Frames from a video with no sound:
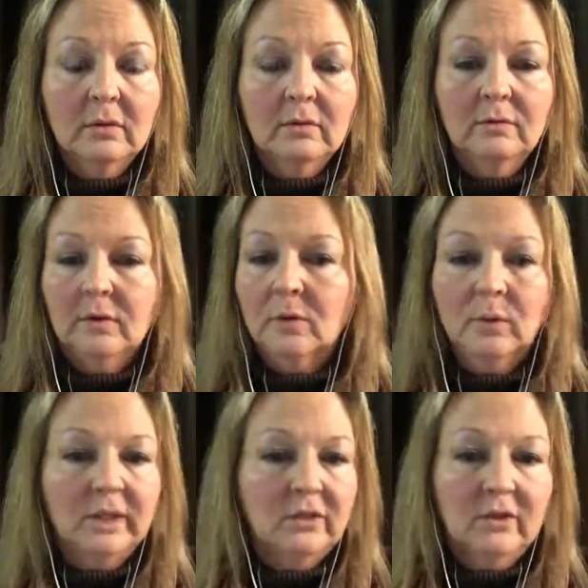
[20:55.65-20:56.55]
for
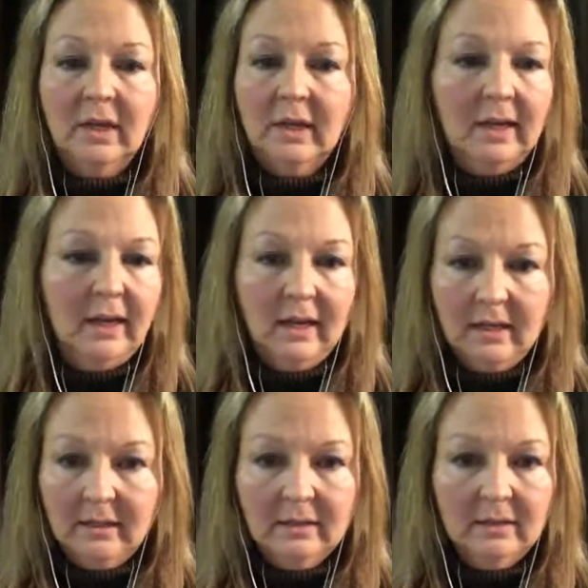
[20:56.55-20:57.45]
which they
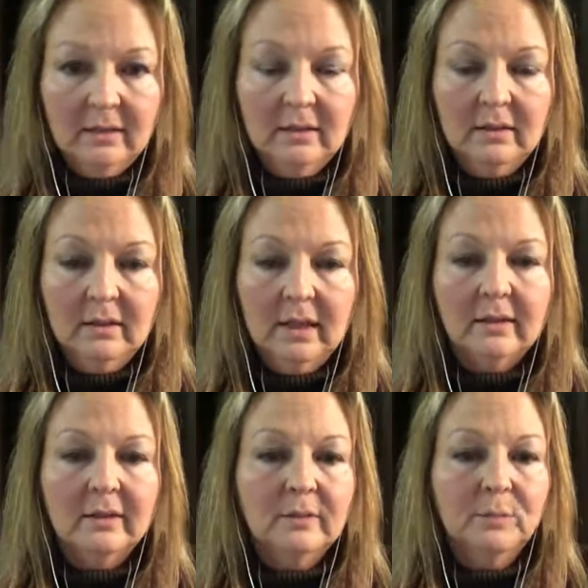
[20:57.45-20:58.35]
can't at
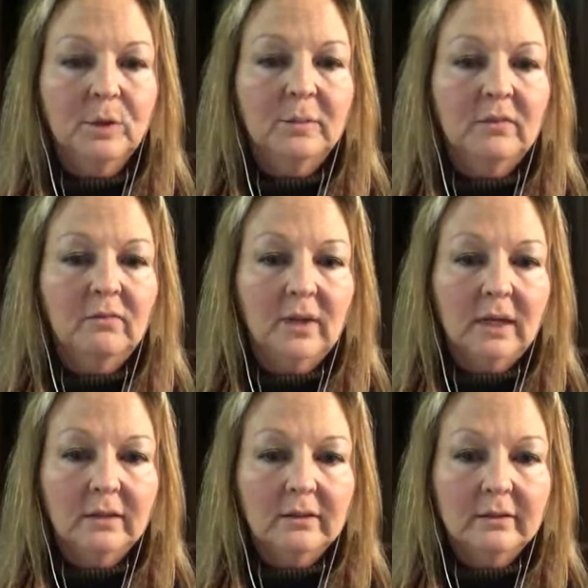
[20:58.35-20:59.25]
this moment face.